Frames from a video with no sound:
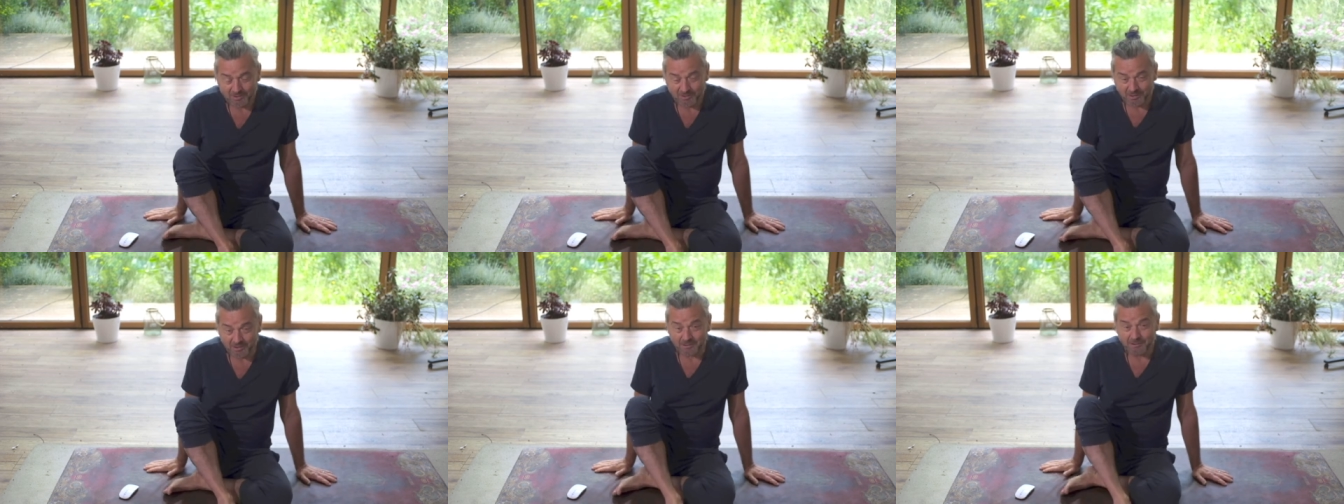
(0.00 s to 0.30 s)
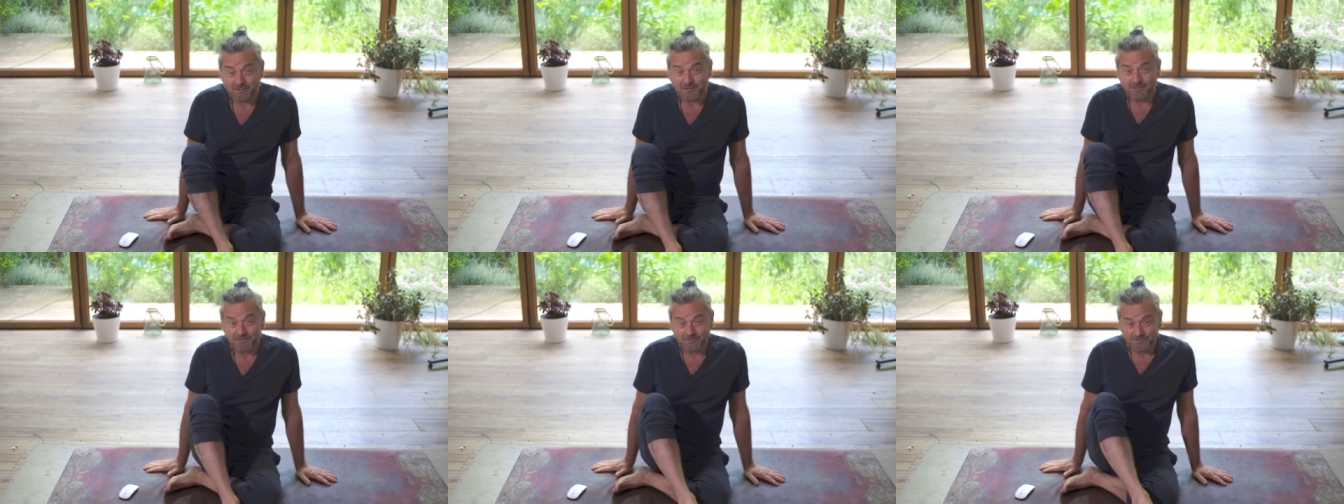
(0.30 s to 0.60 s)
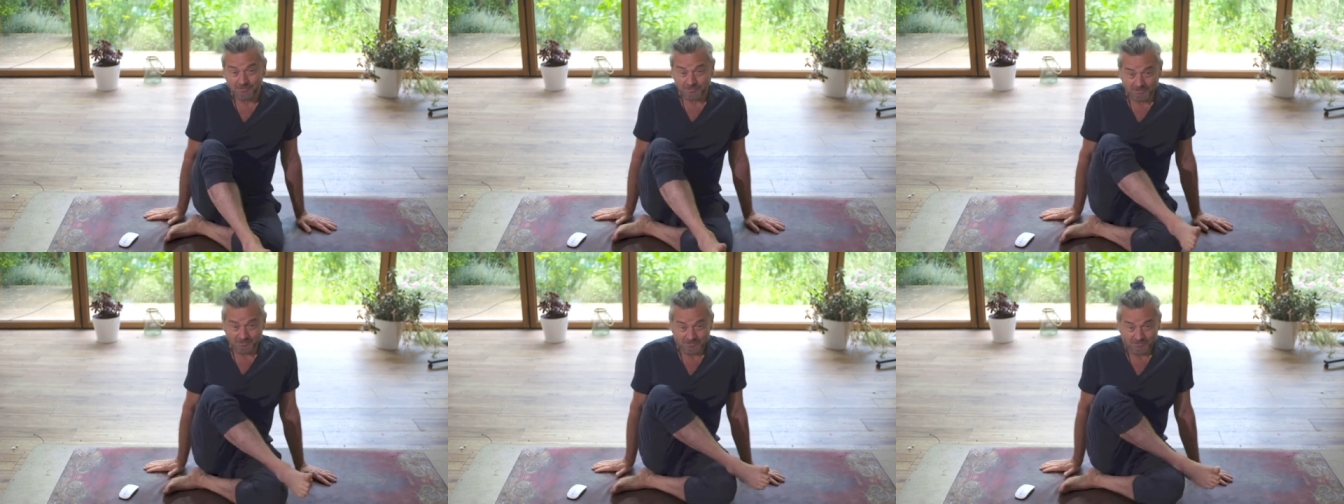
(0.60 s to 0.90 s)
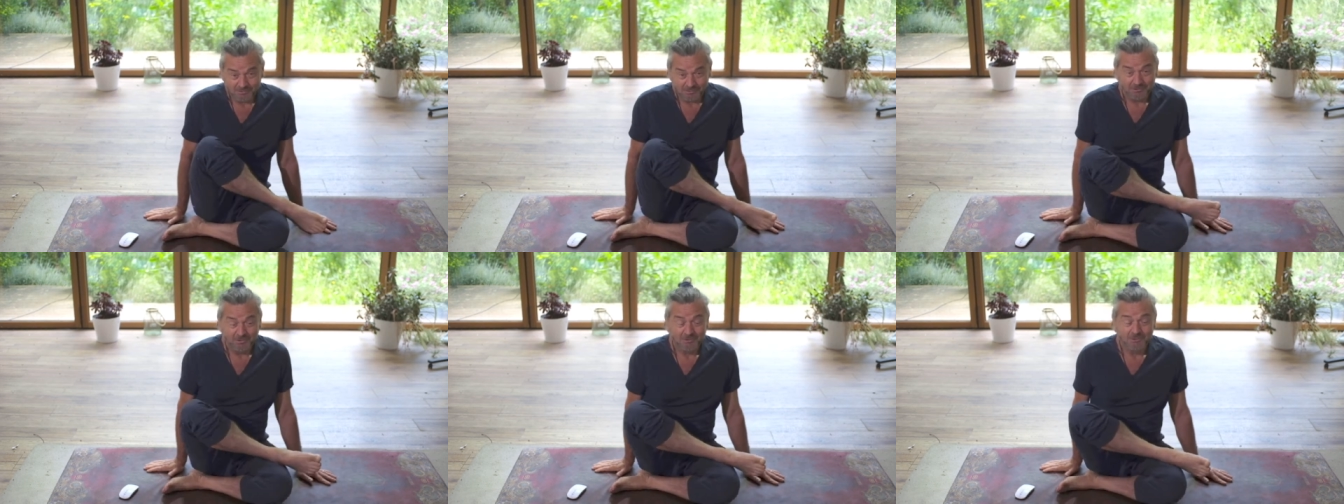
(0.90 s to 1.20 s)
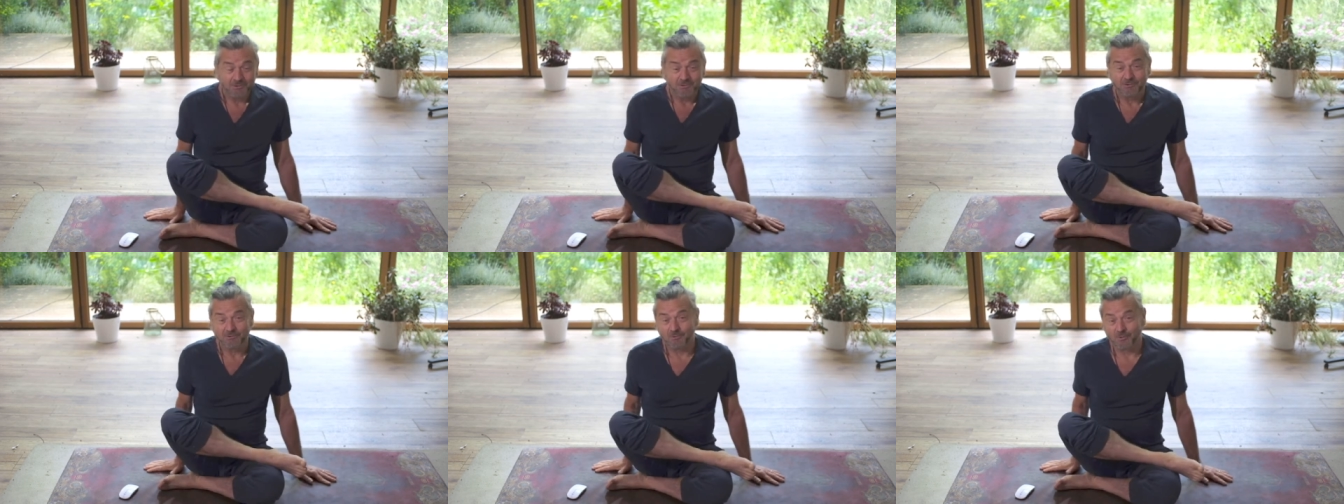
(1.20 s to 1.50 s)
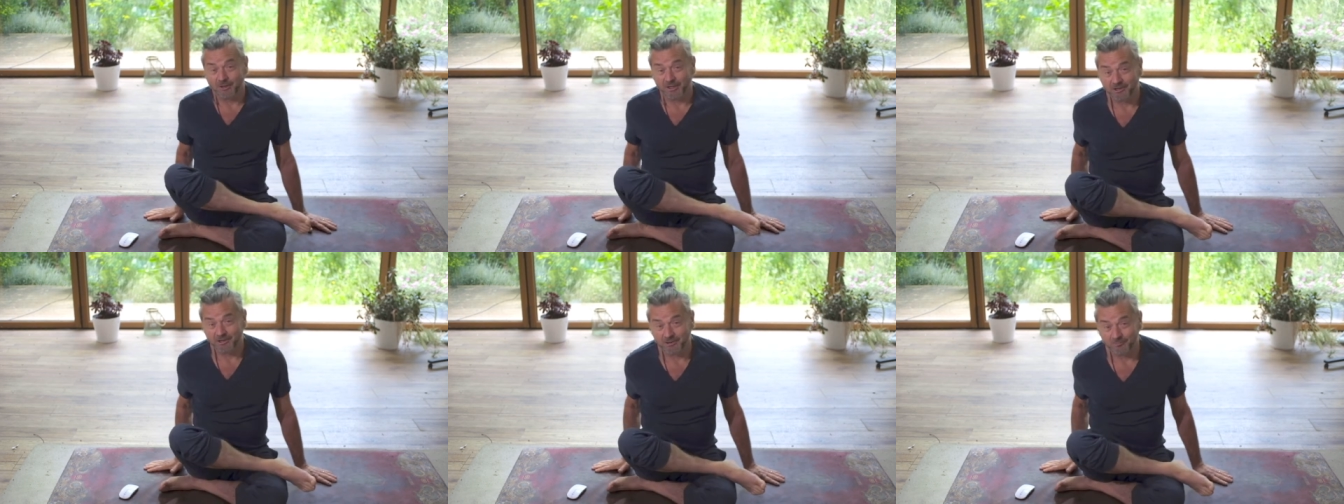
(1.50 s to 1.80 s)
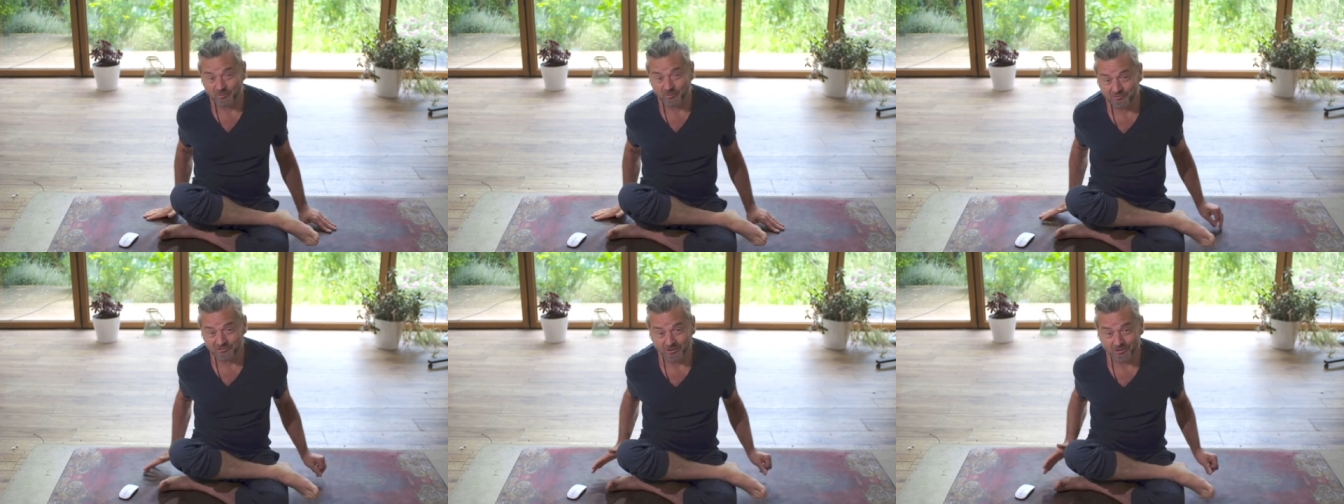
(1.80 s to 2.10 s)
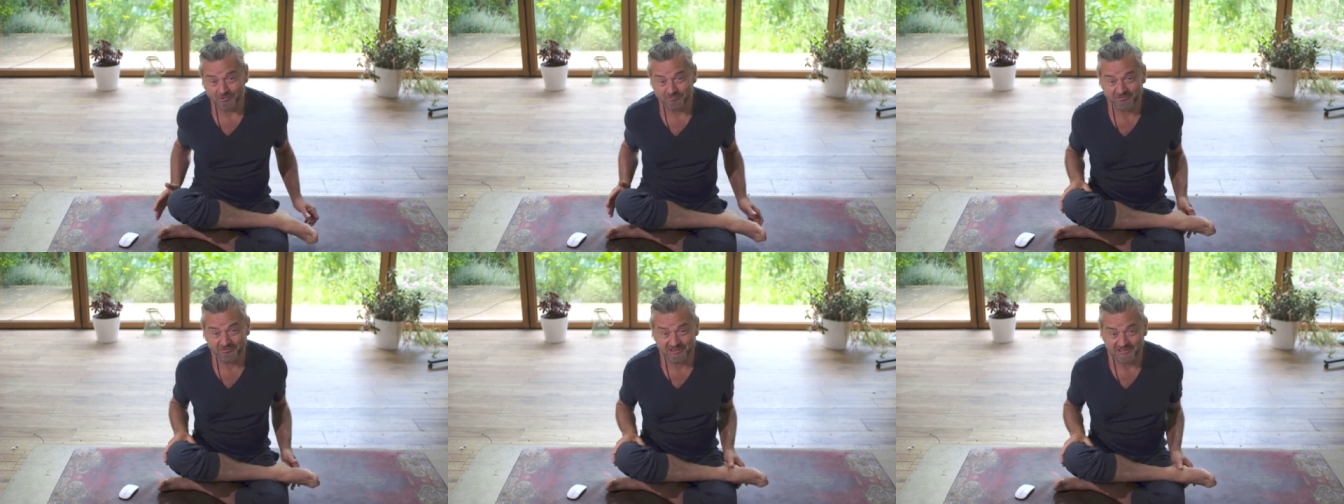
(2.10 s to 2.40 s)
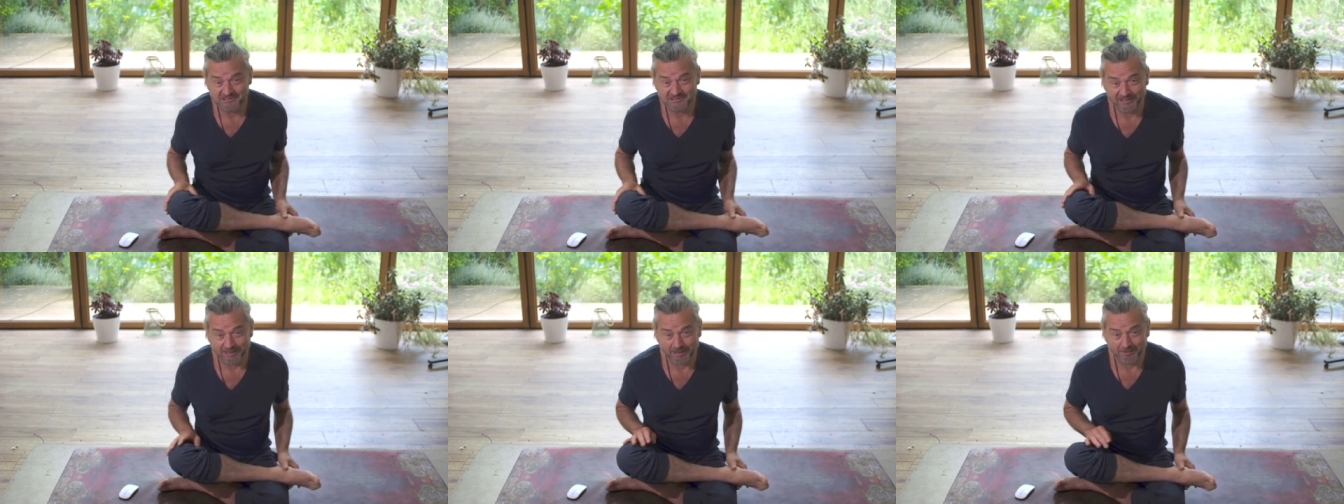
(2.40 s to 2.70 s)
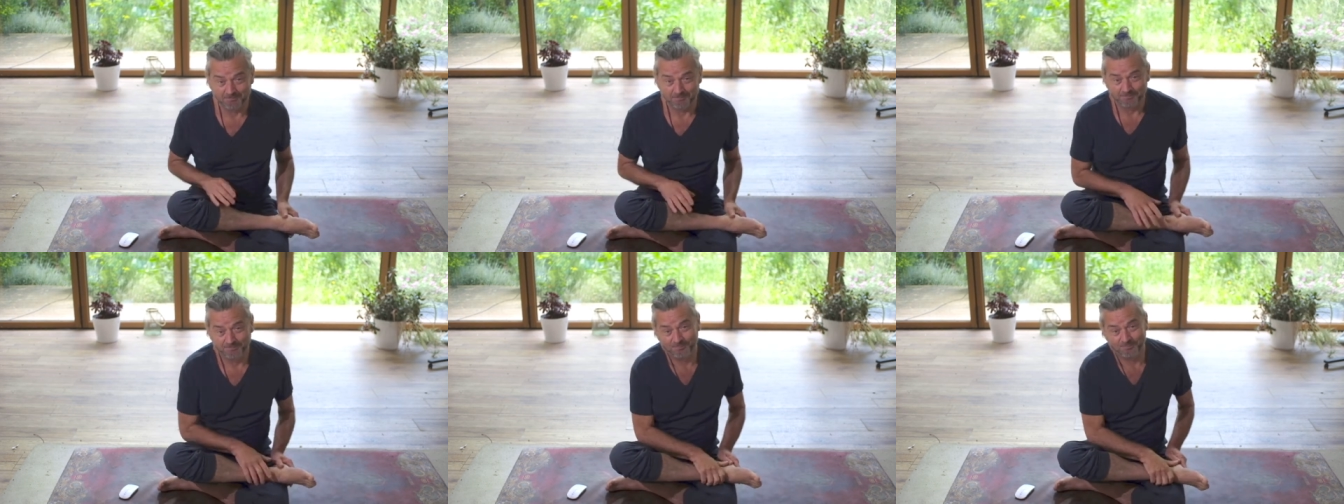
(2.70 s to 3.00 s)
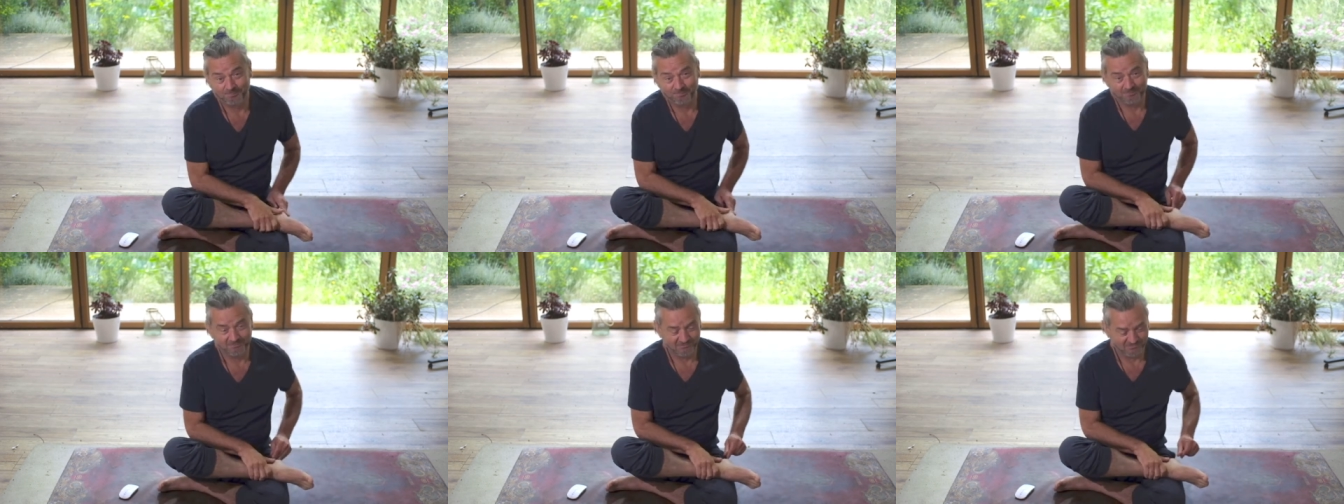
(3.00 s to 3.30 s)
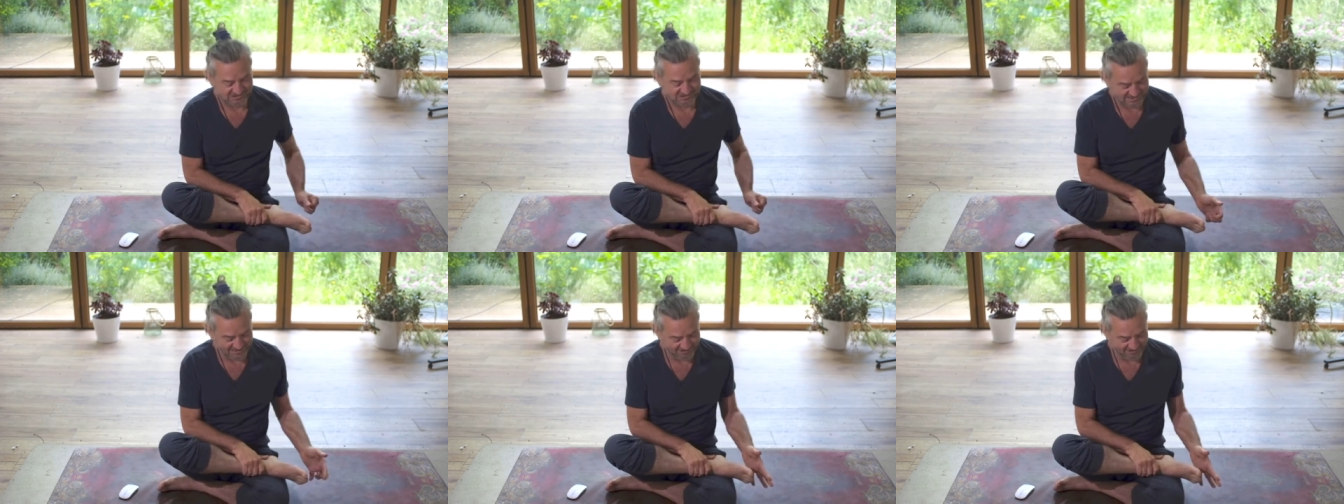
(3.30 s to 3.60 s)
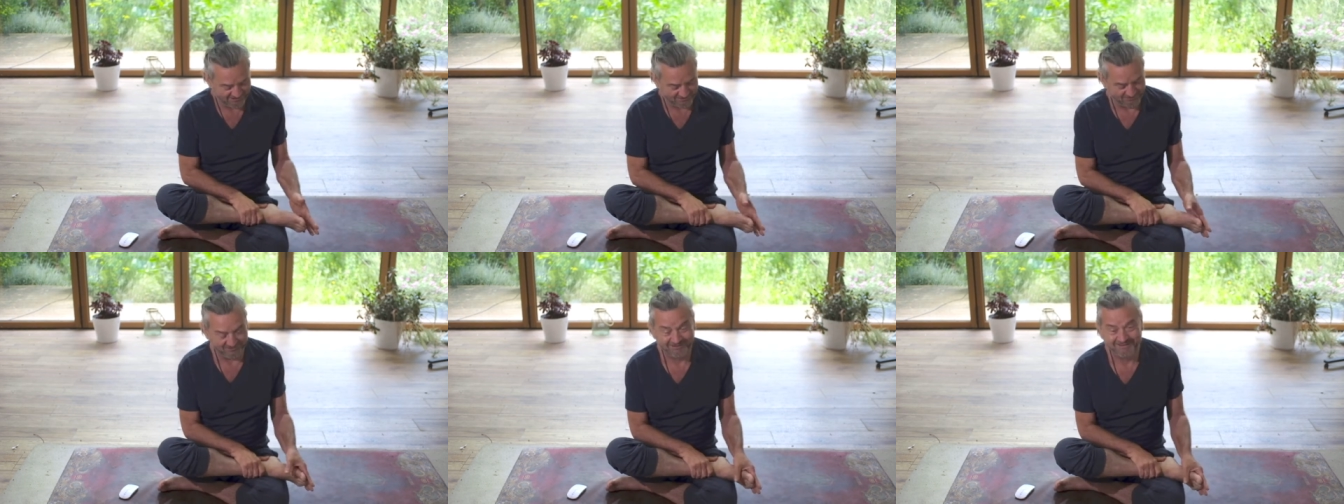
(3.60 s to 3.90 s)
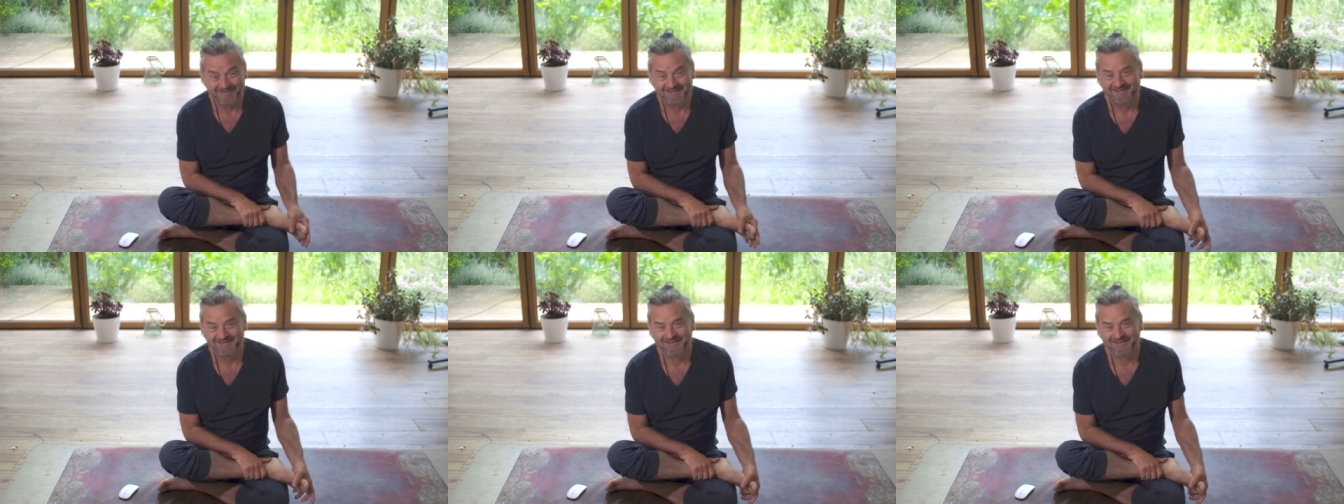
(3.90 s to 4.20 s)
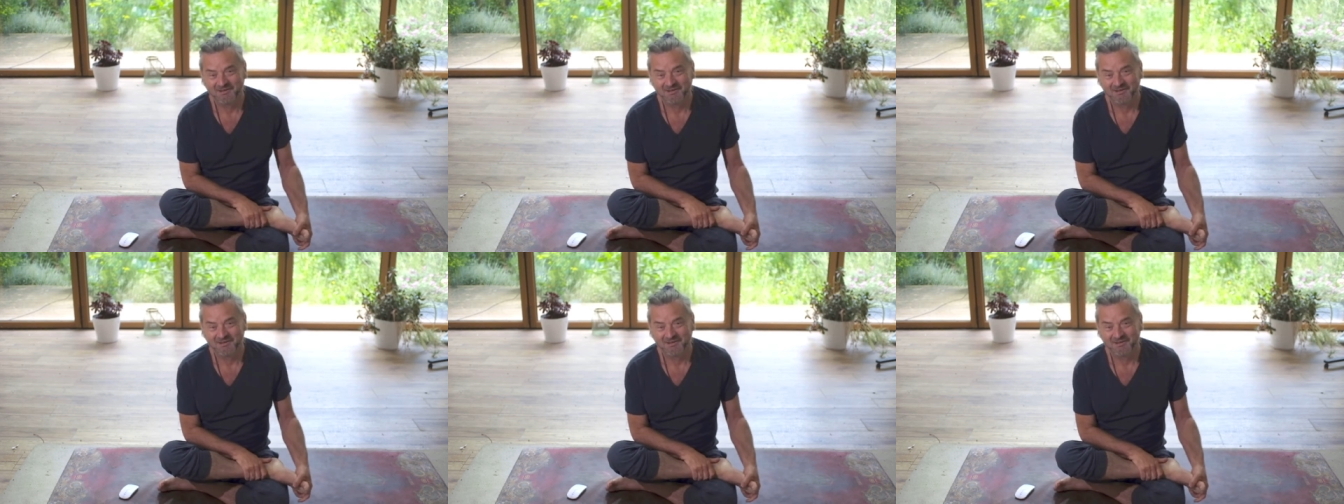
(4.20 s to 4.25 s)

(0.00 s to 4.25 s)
then you'll end up with dull feet again. So, a